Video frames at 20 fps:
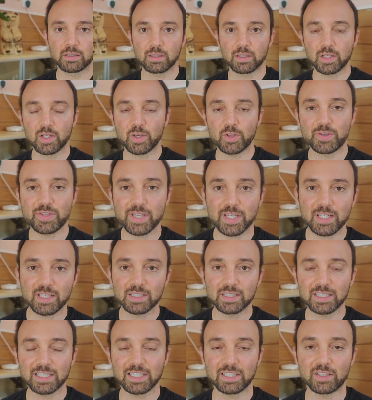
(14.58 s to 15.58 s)
You
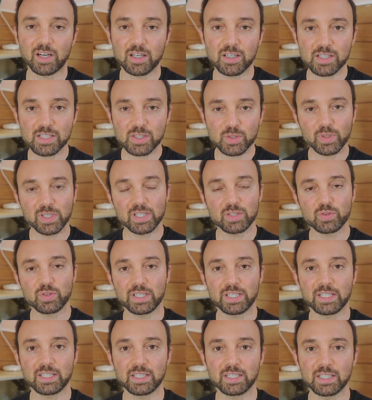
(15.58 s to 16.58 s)
see, in August
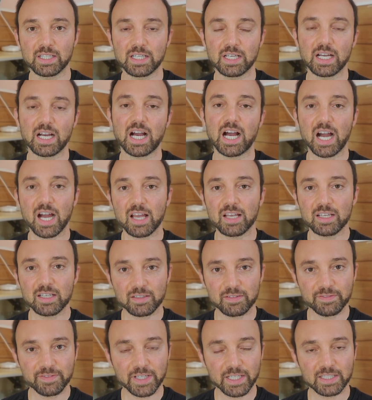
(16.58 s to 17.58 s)
2020, I got
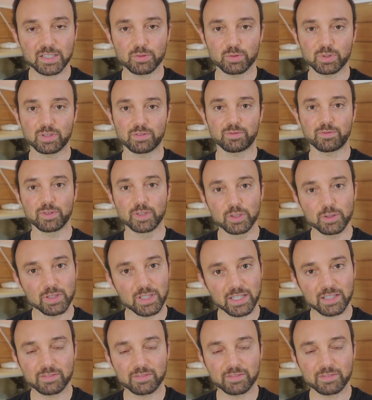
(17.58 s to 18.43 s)
infected with a flu-like